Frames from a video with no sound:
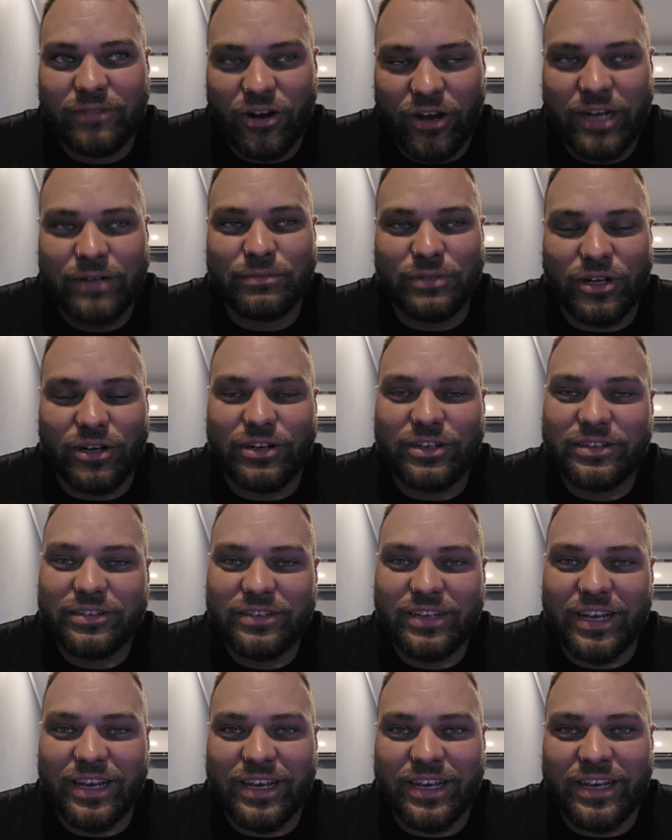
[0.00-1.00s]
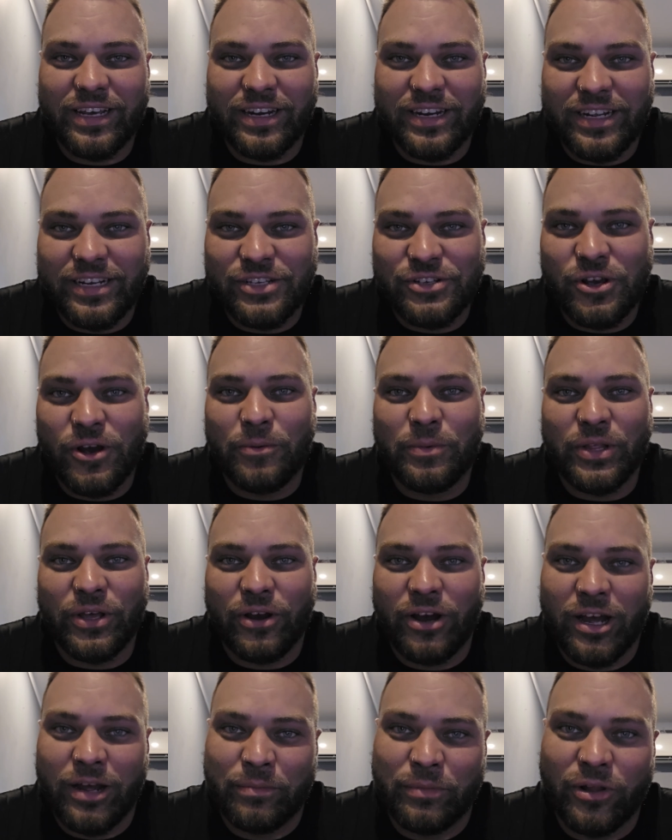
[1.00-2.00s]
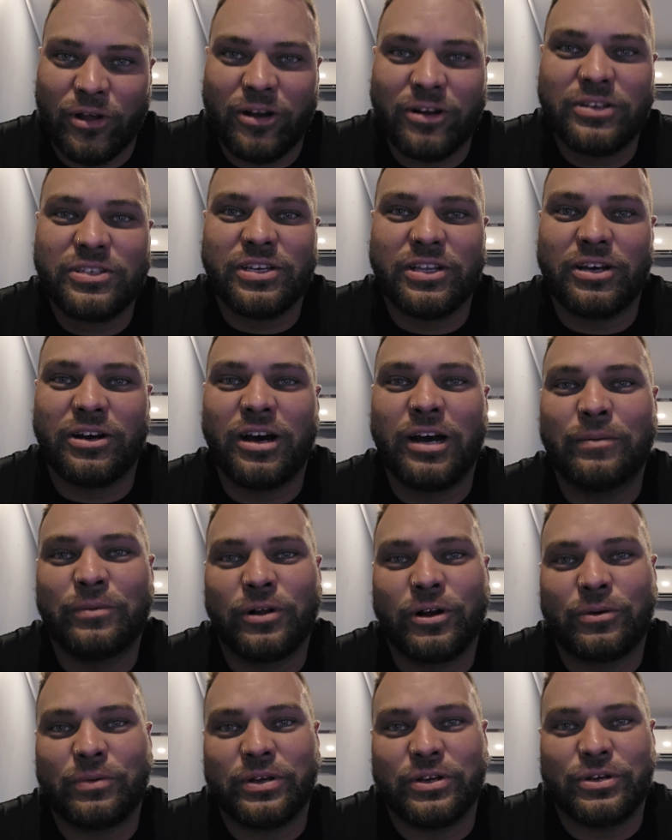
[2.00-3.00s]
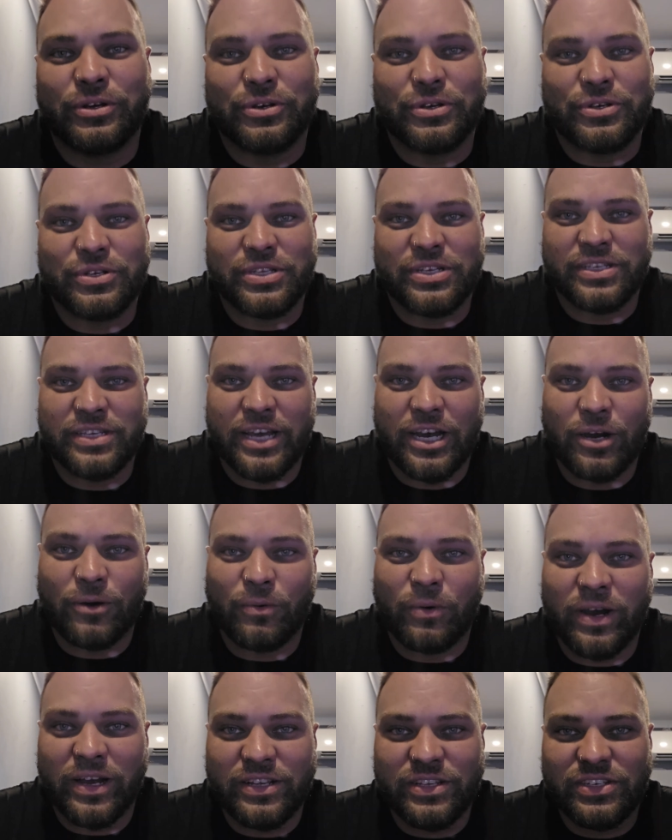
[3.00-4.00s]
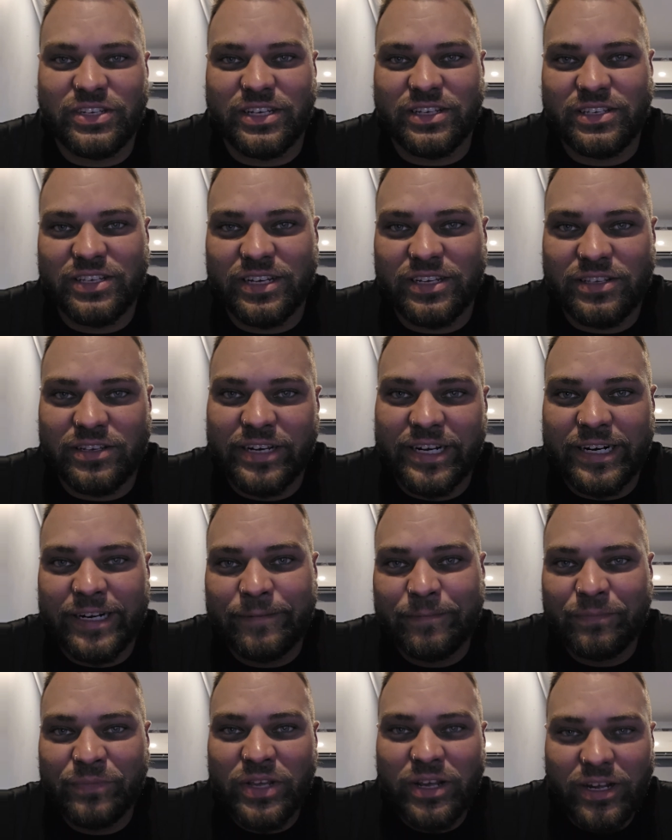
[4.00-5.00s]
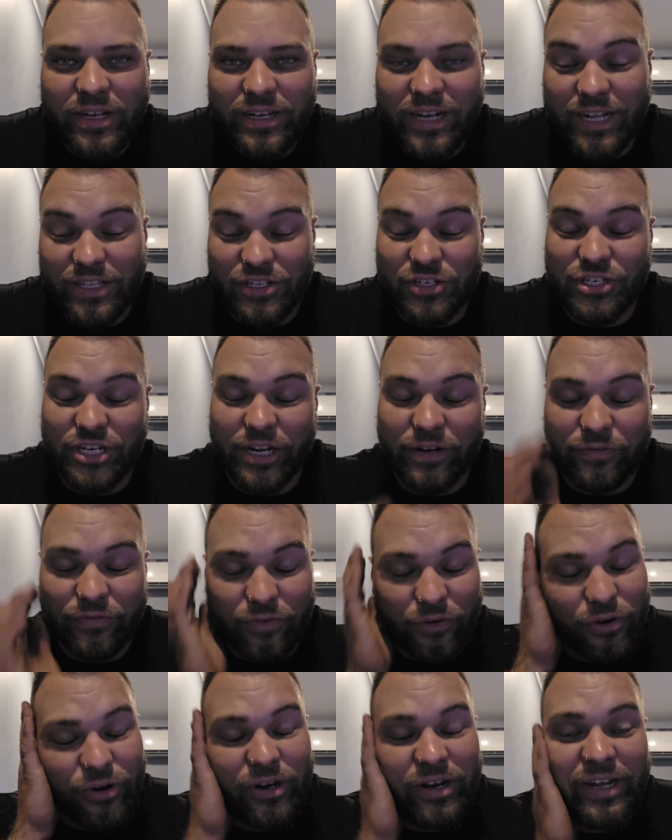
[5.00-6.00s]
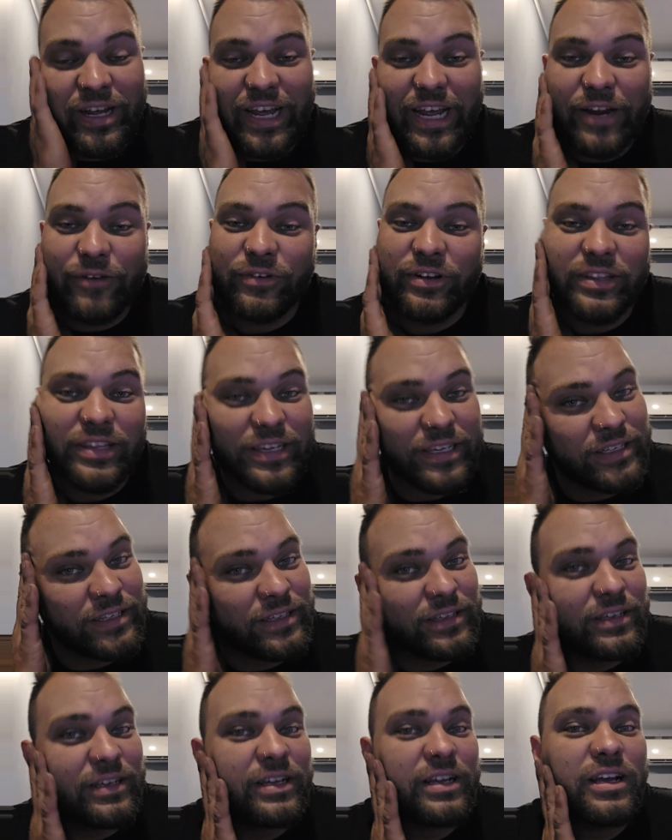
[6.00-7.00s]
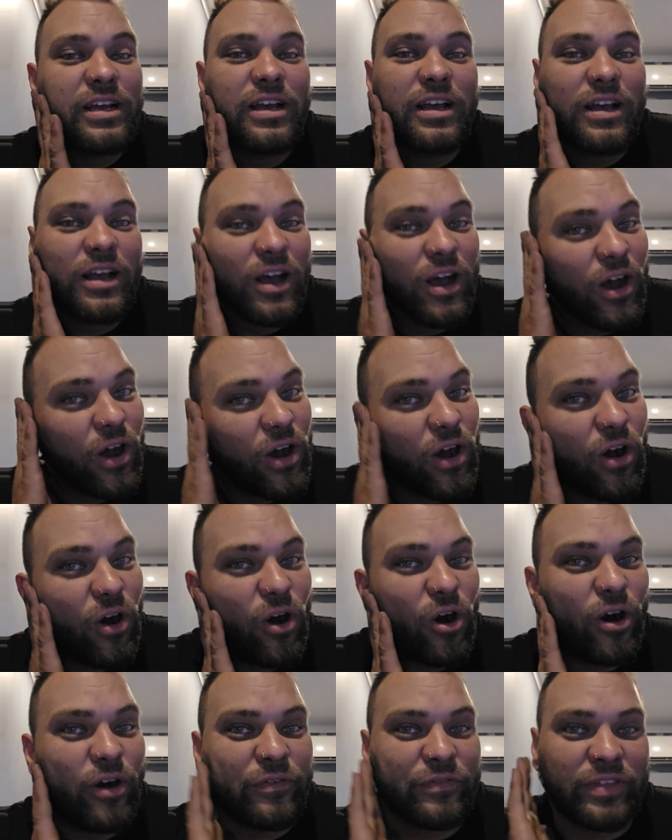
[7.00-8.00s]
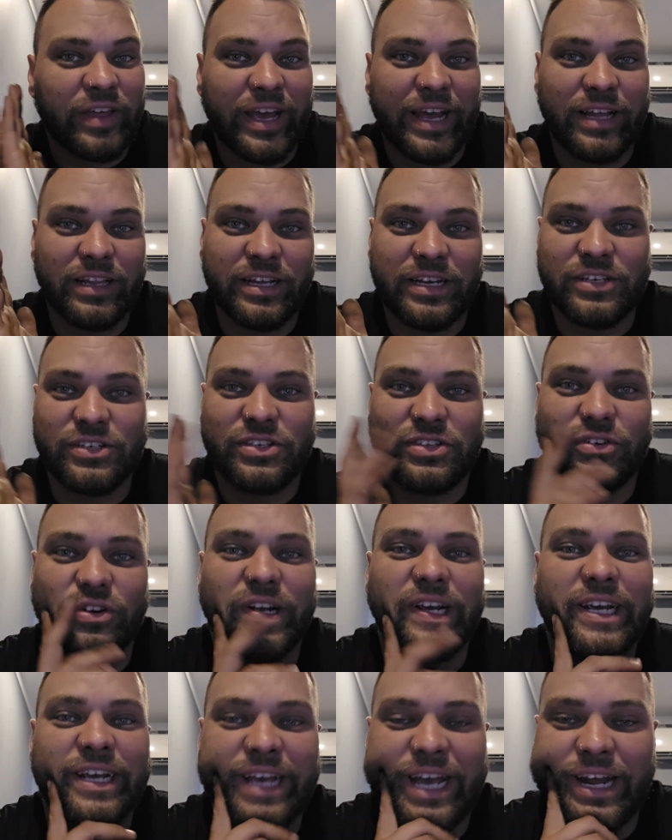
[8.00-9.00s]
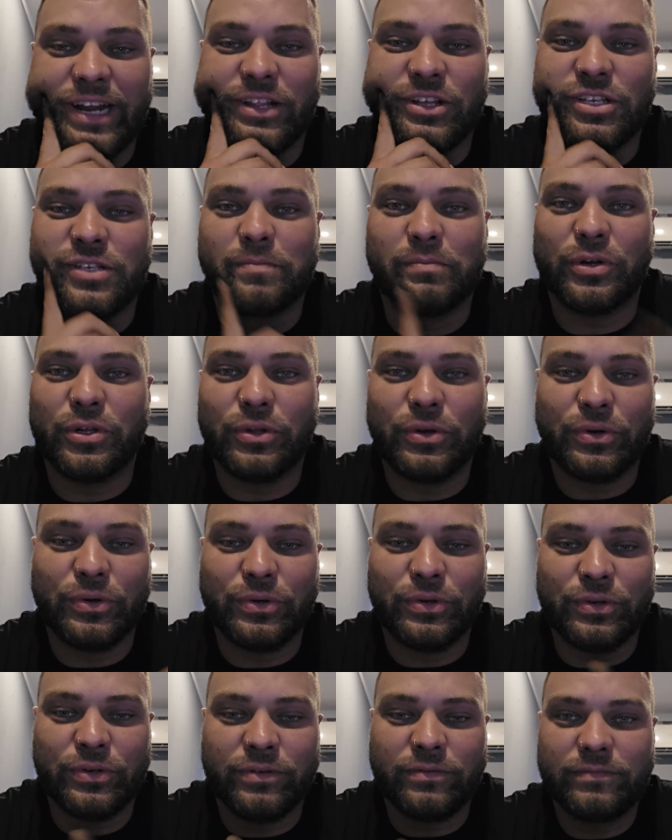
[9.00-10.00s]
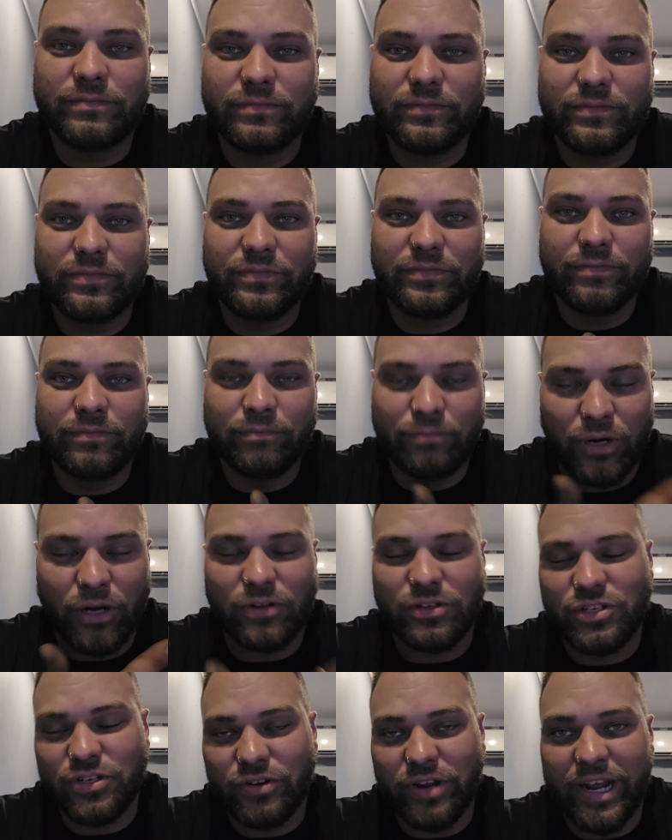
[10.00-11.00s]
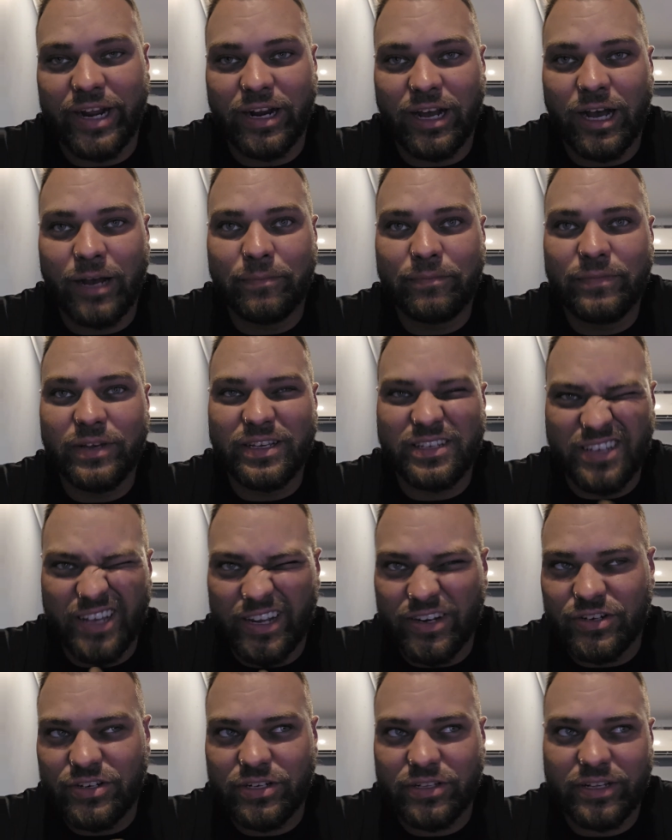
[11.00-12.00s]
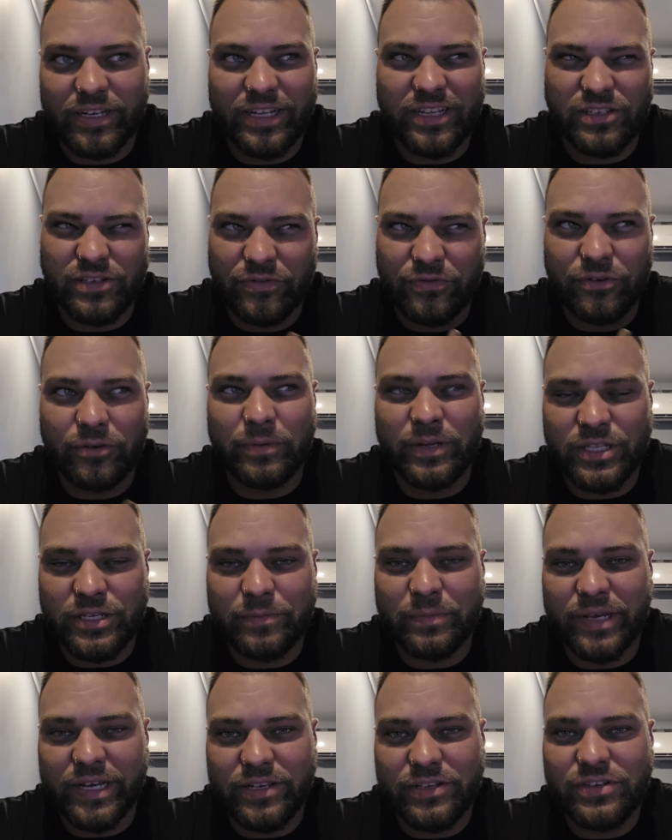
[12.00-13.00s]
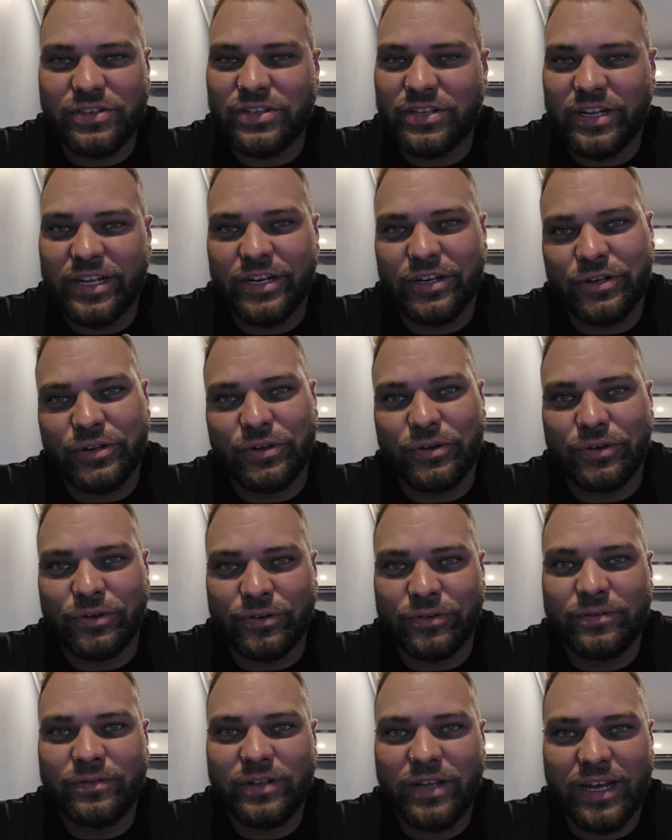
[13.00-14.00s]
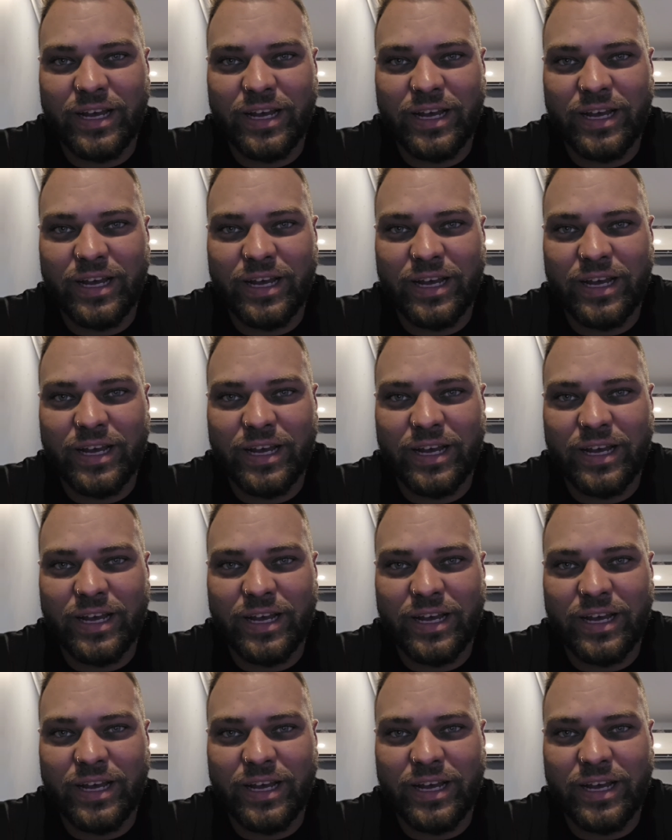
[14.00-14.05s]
iron block, and he's gone with the iron block. So the iron block we used is LY6 6 litre. That's a Gen 4. Everything off the LS3 out of this Maloo bolts straight up. Essentially, there's a few bits and pieces you need to do,